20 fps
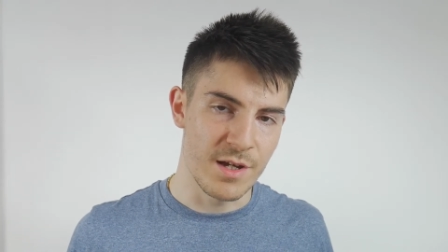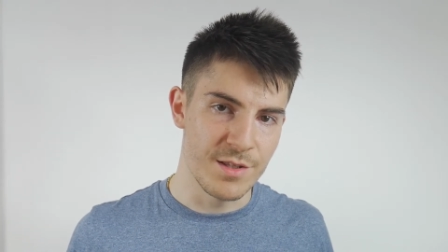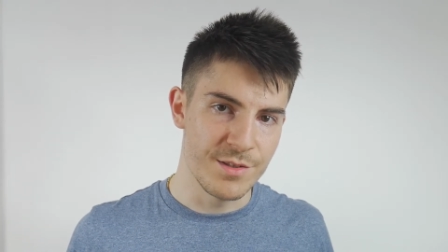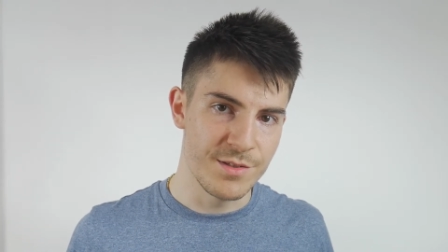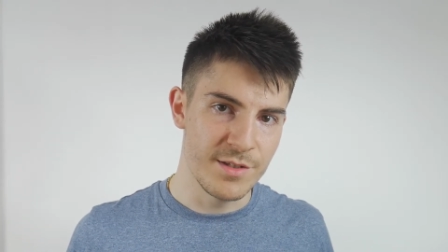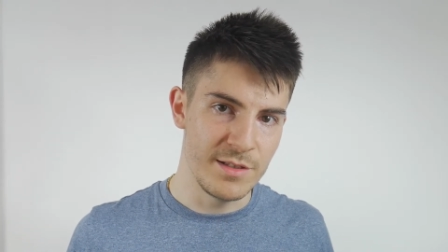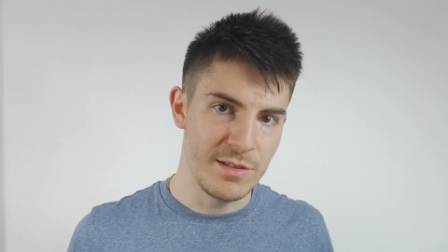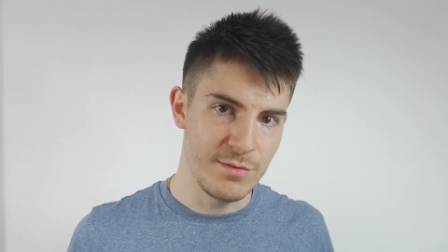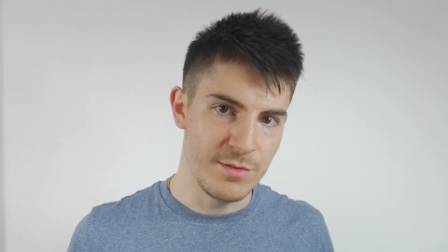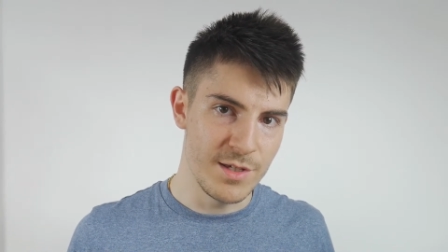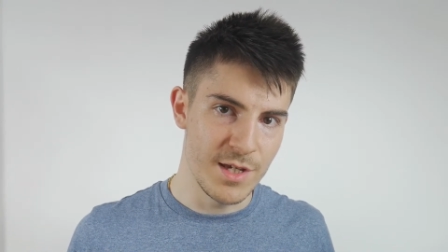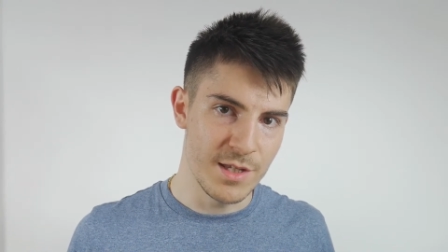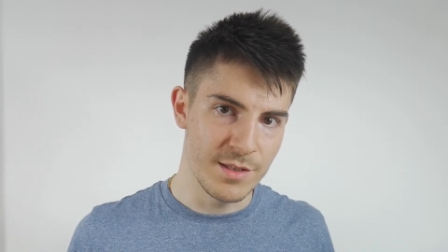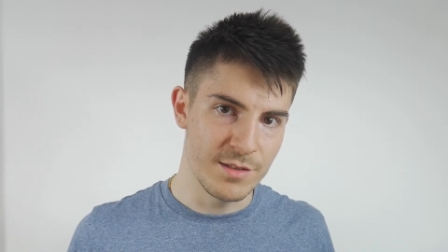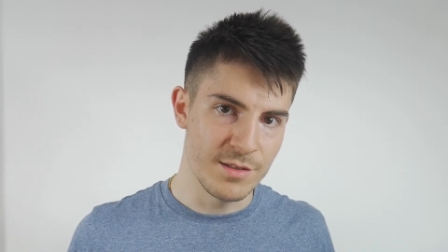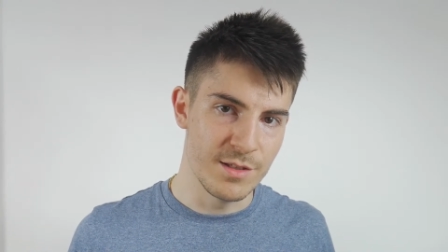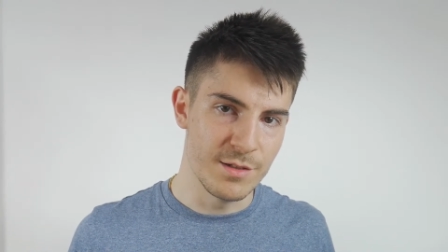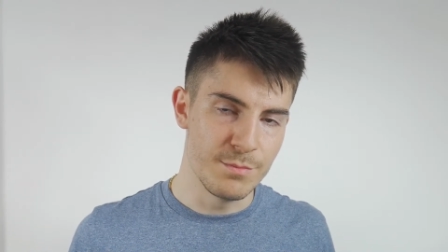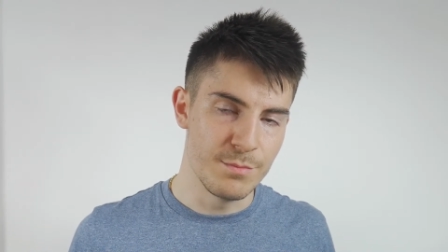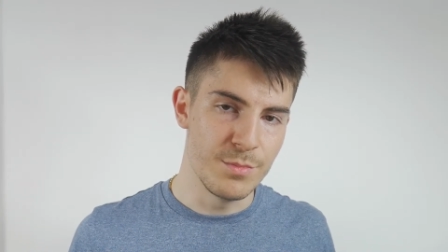until you
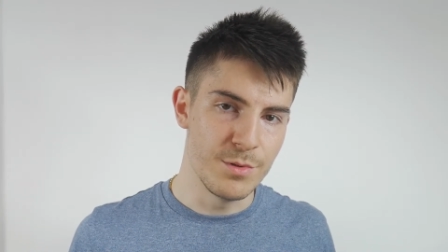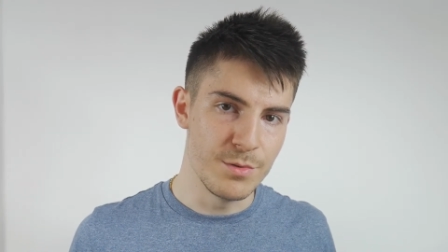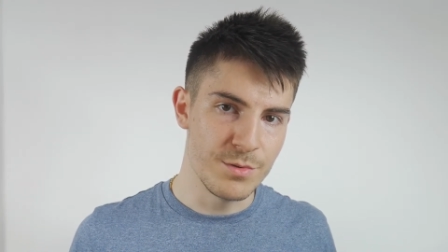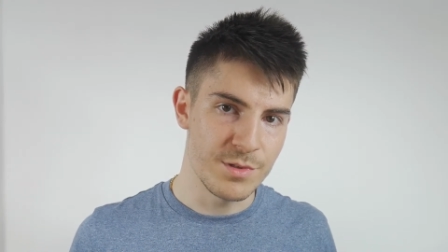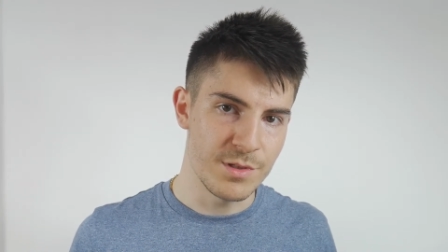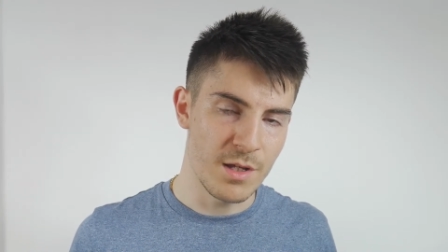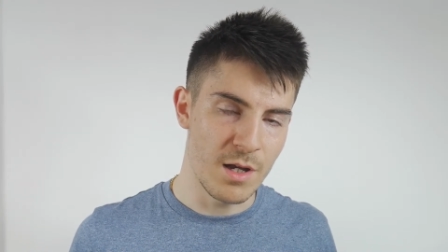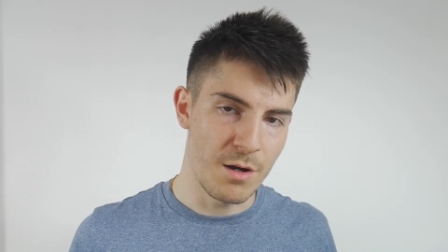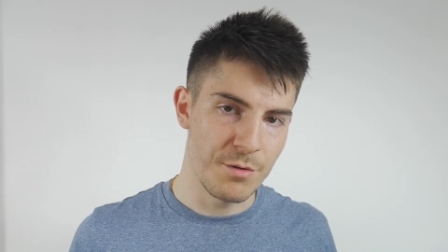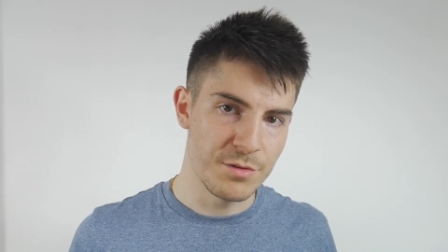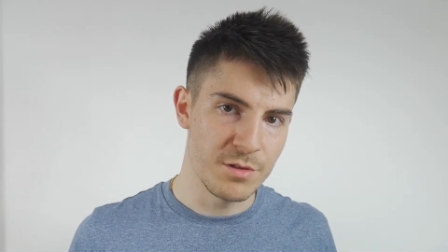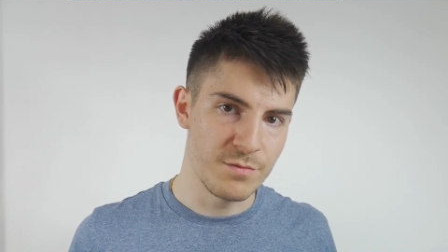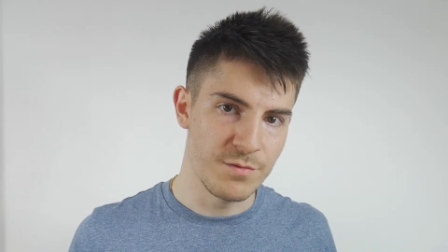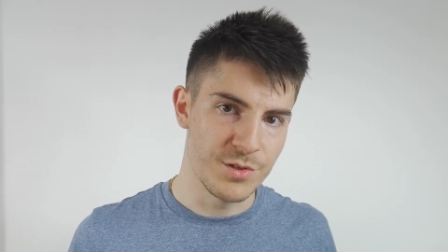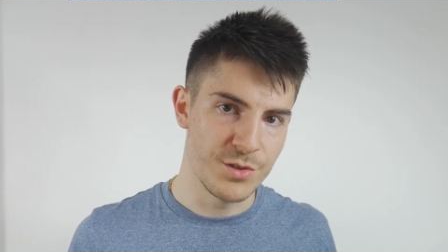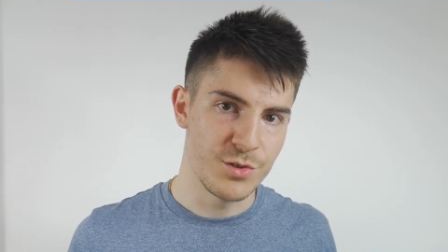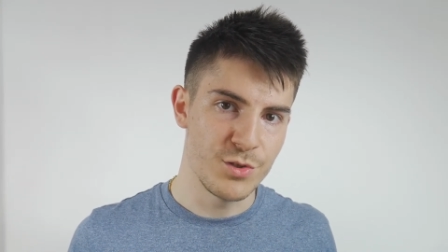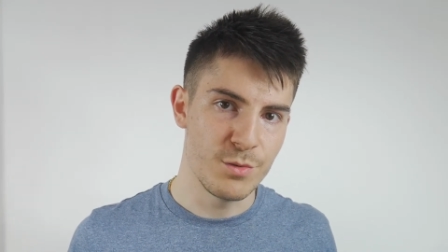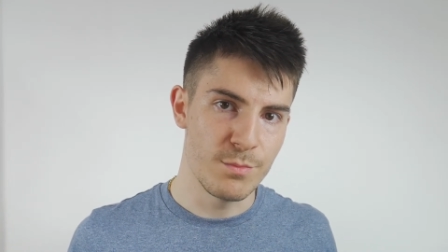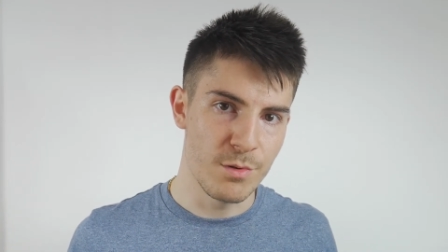get the boost out of
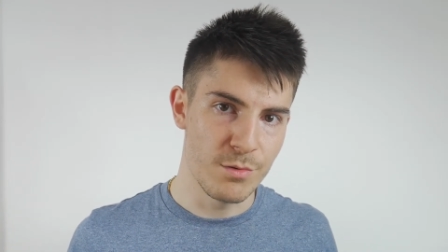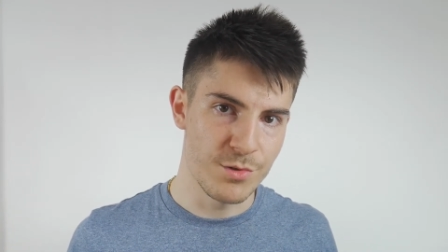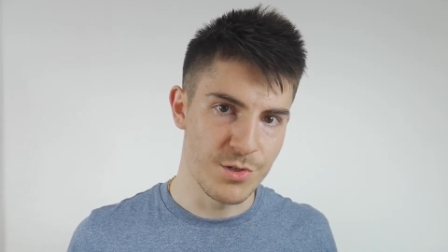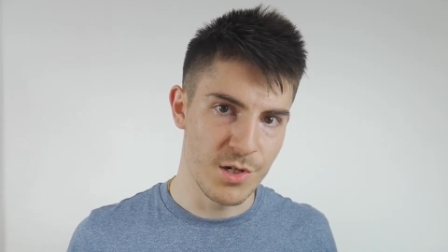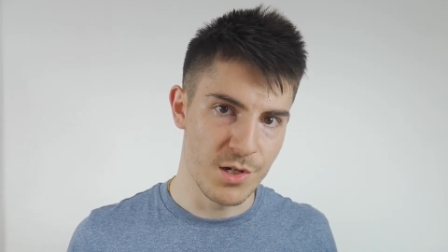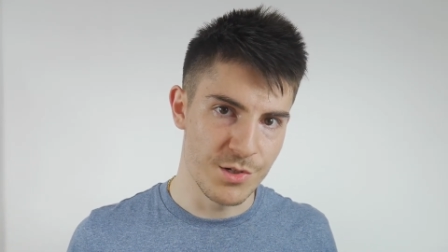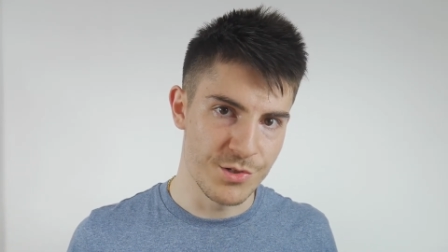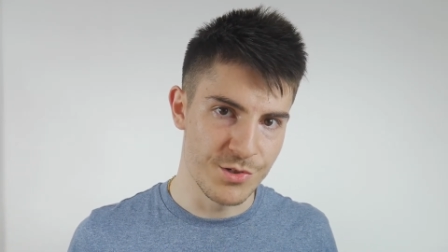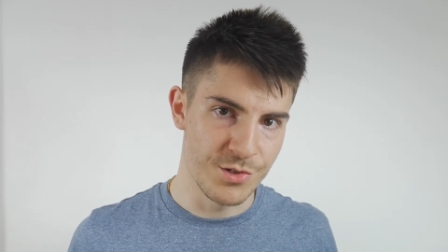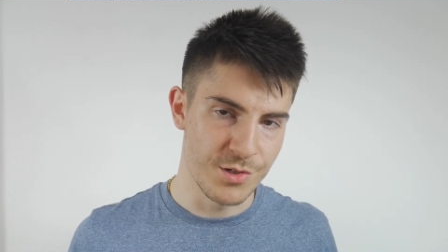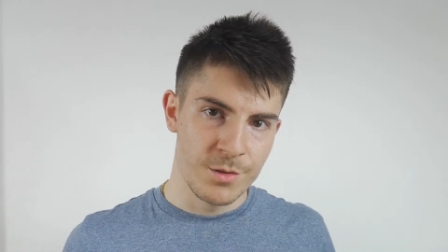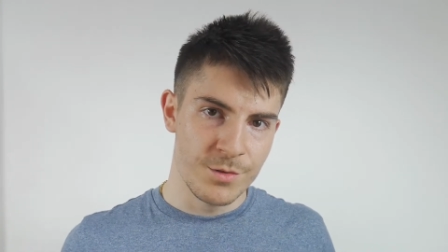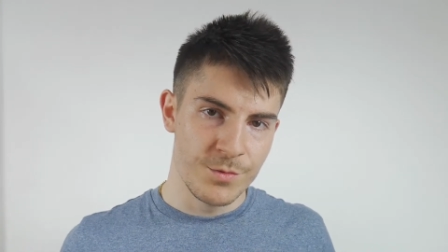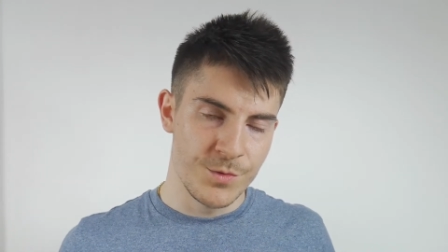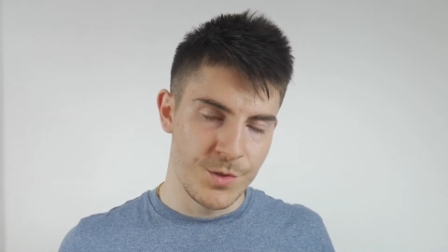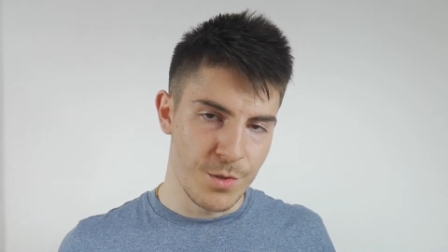a turbocharger.